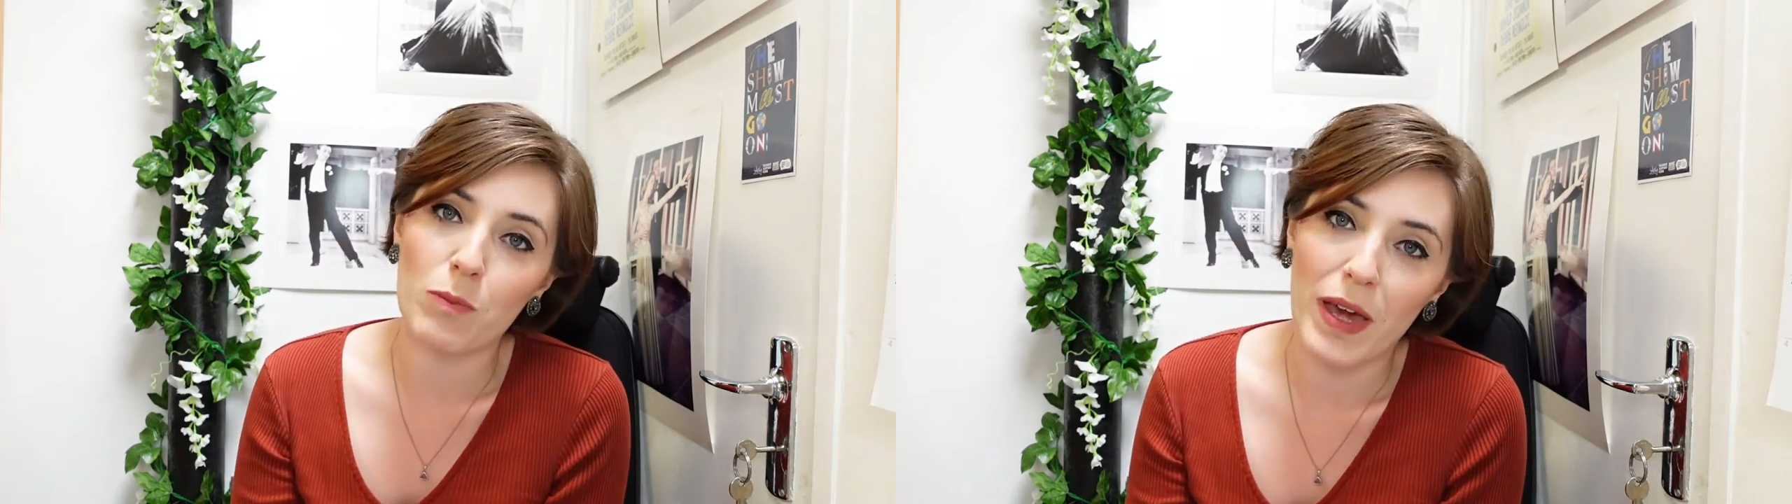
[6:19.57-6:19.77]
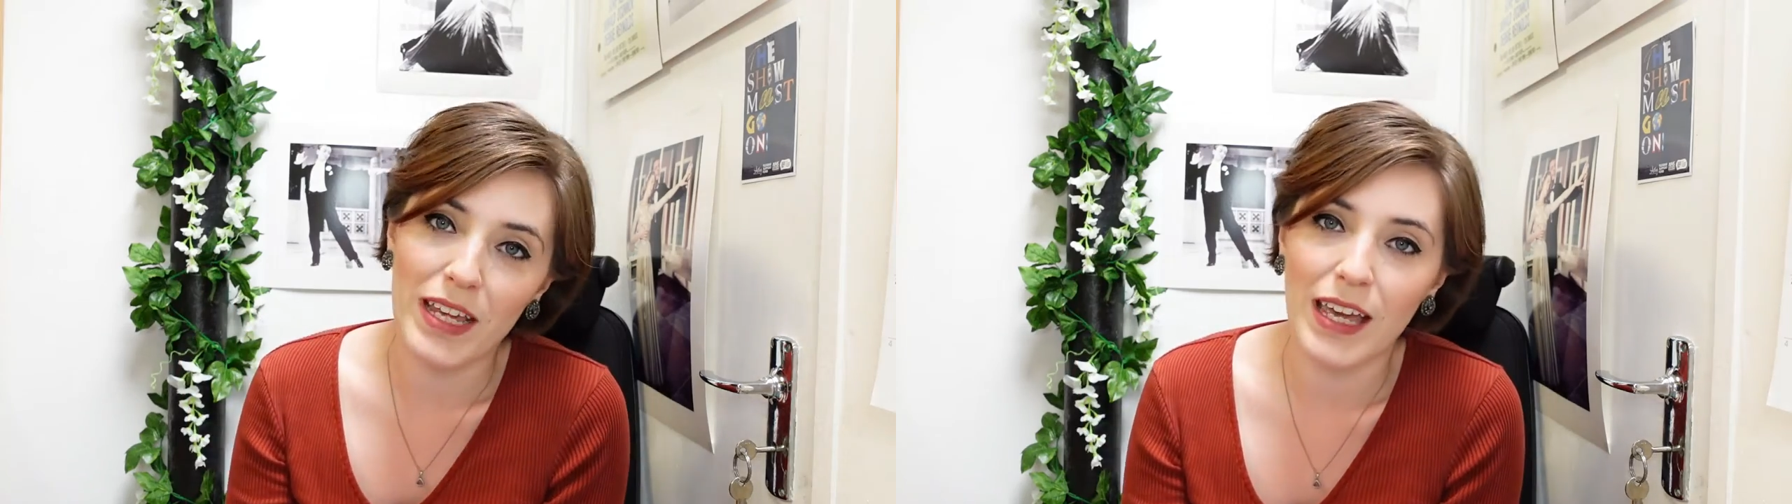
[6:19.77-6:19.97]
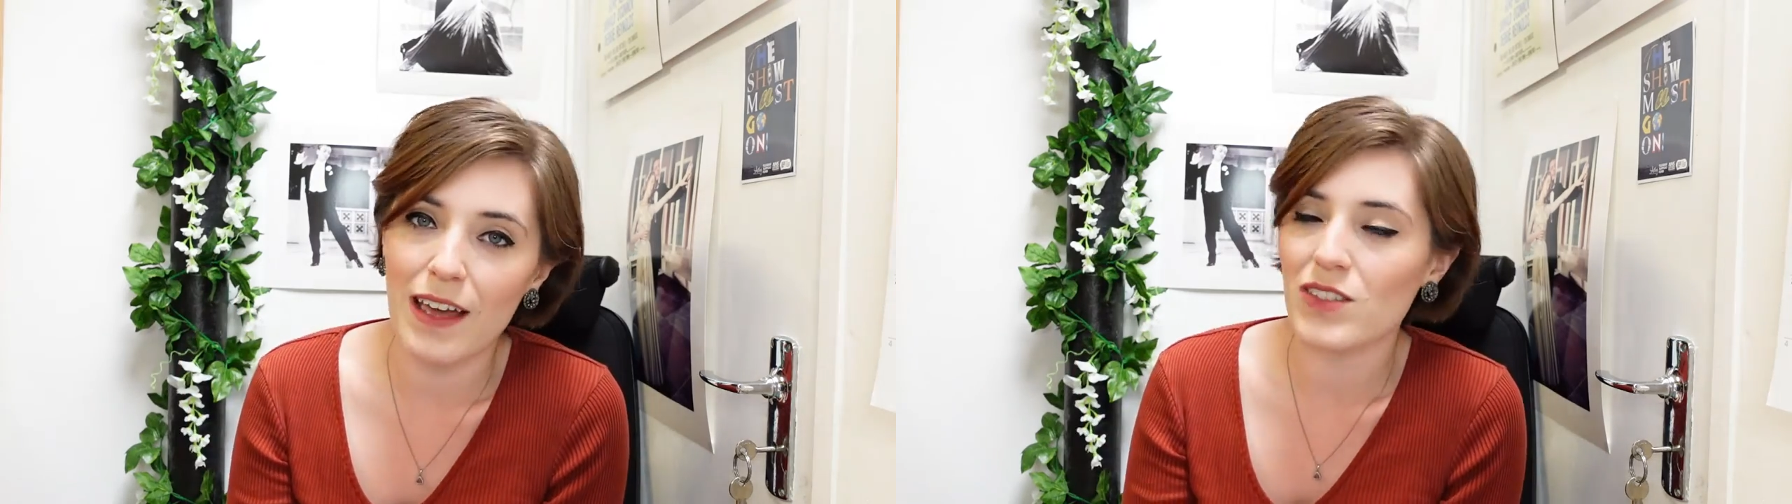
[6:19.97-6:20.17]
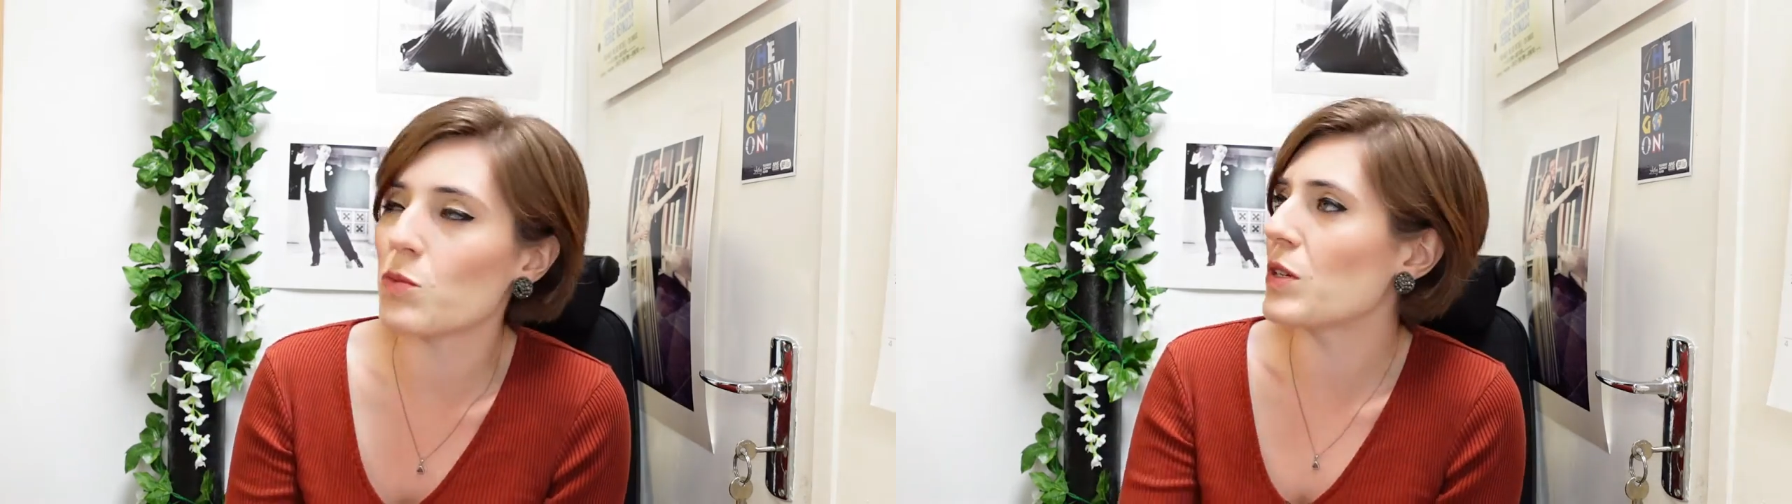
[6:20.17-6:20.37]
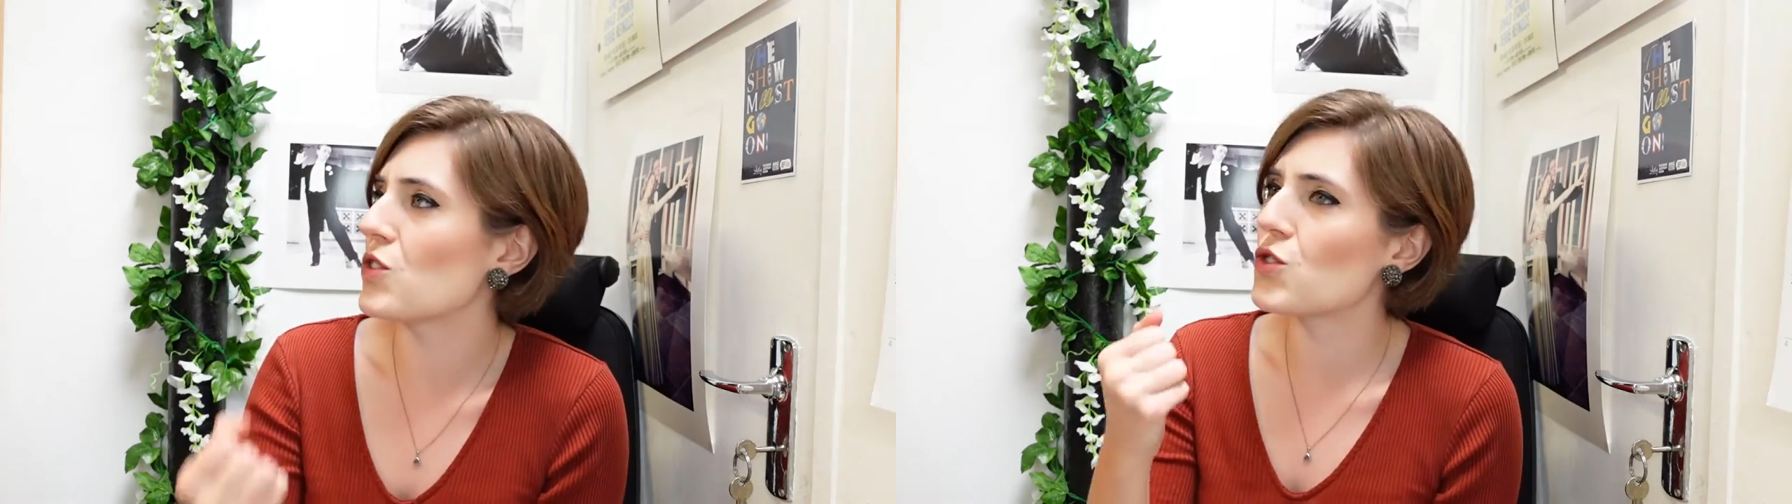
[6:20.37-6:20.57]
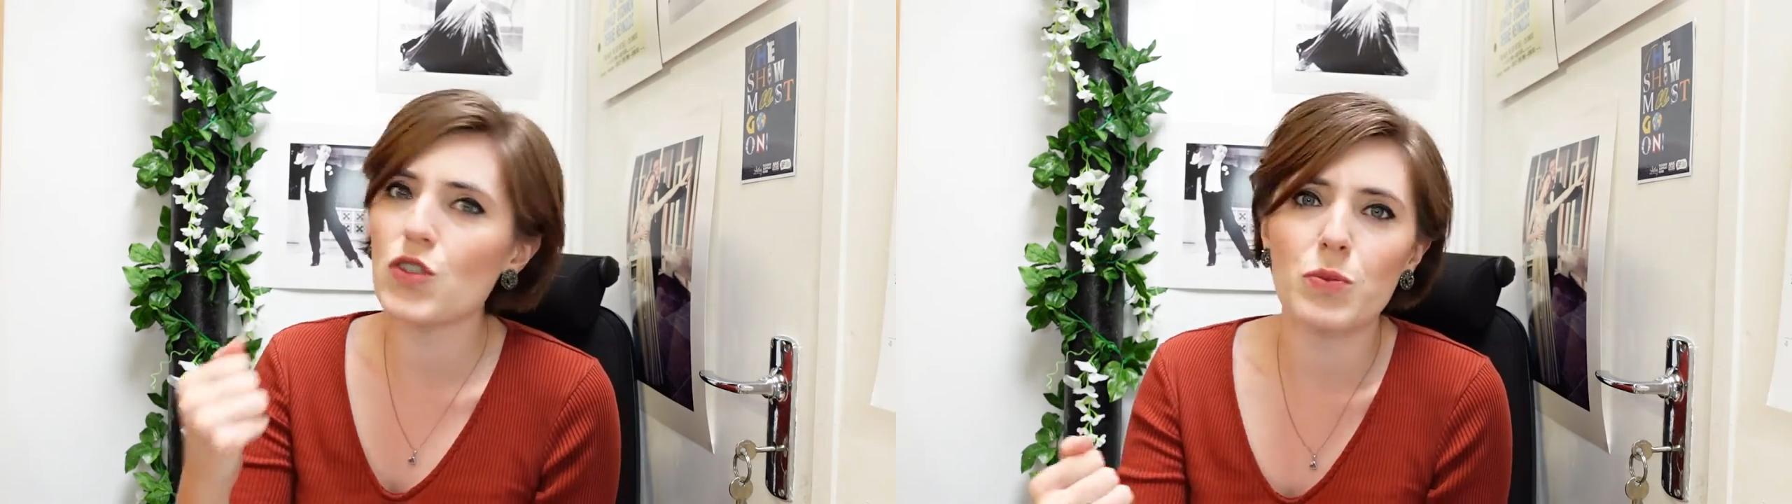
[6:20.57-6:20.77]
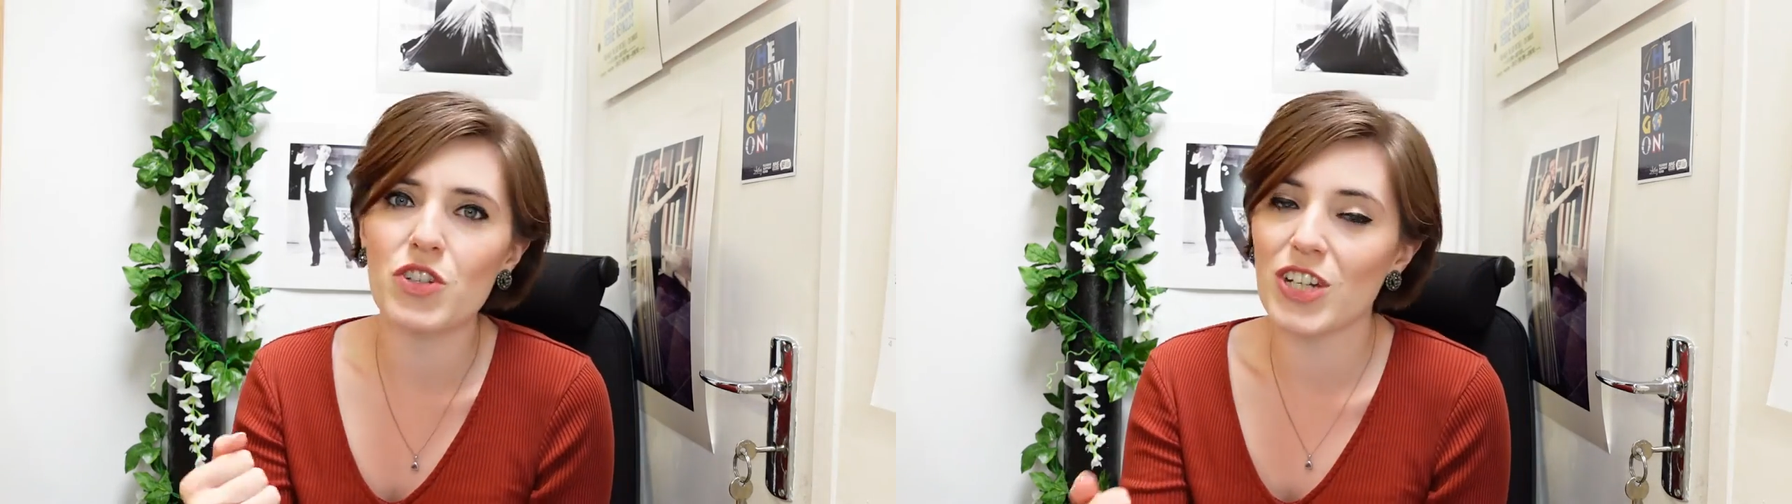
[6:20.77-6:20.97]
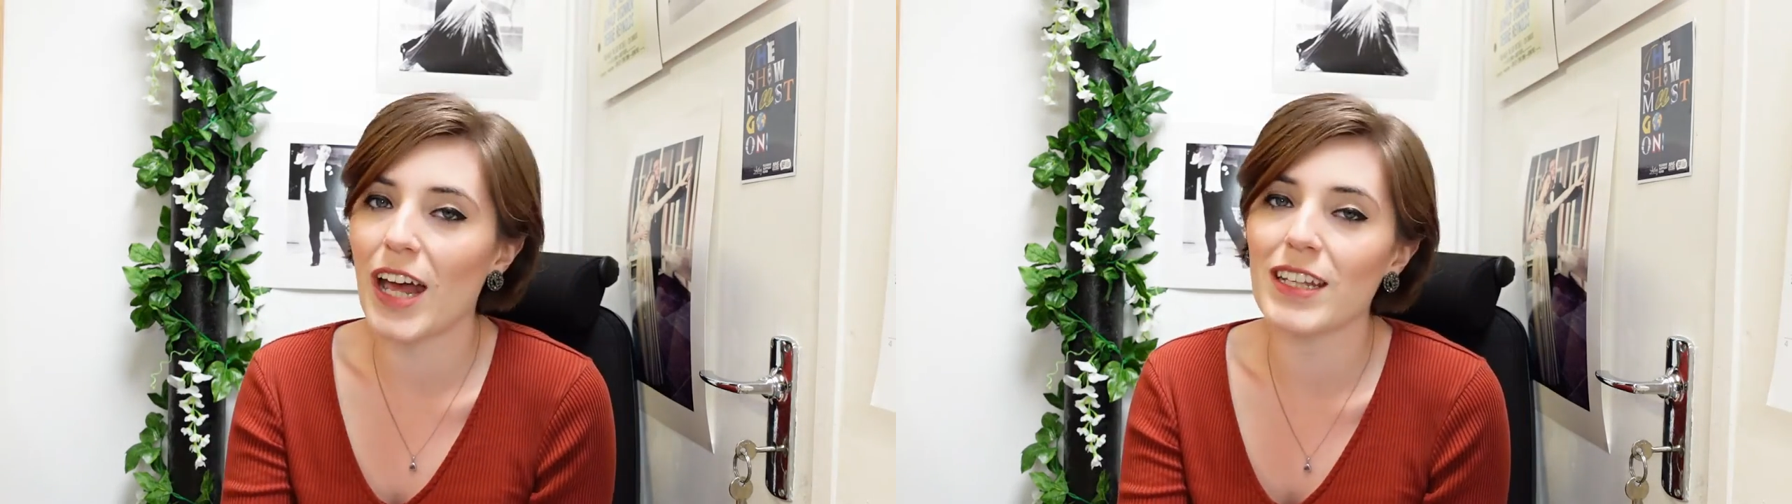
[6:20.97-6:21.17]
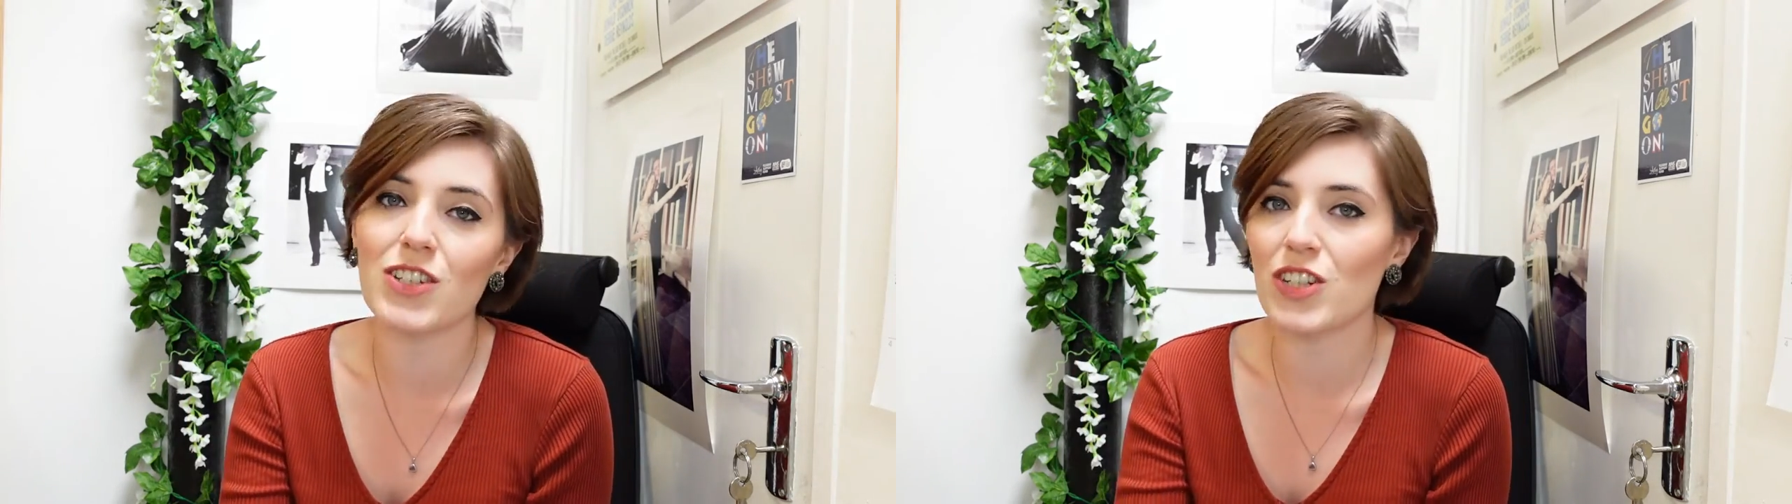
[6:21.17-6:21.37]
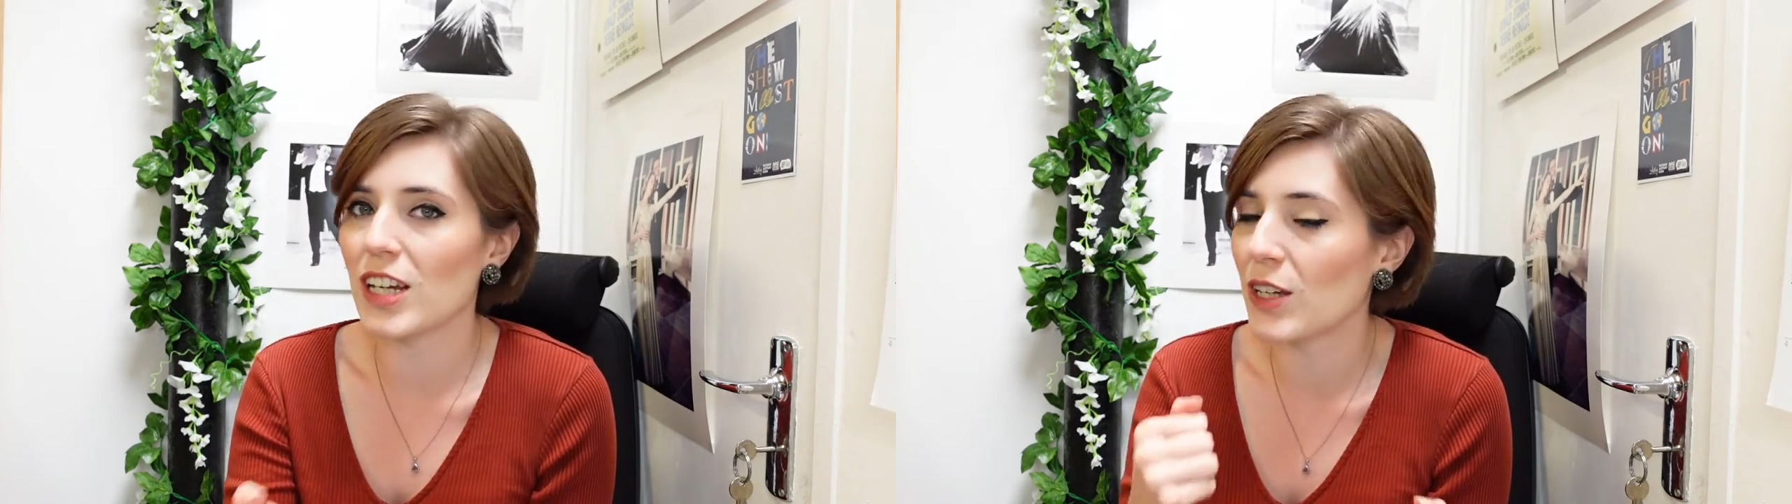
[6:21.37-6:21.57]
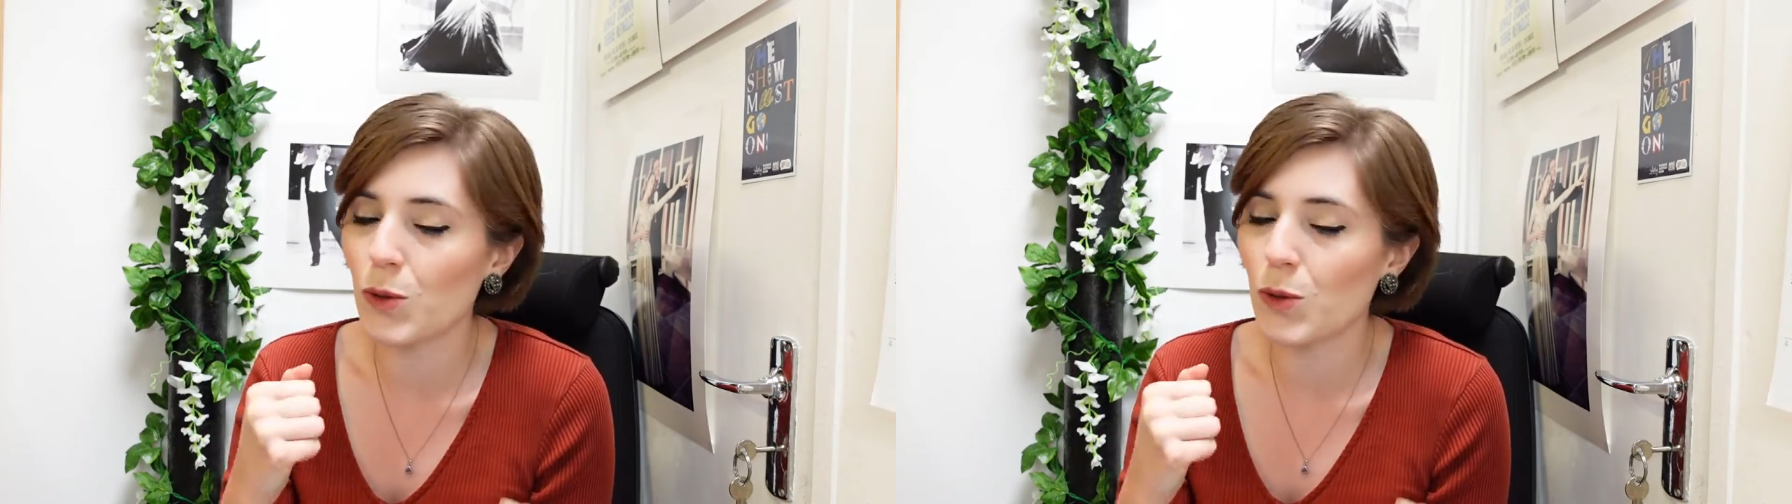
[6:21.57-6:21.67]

make has to be super challenging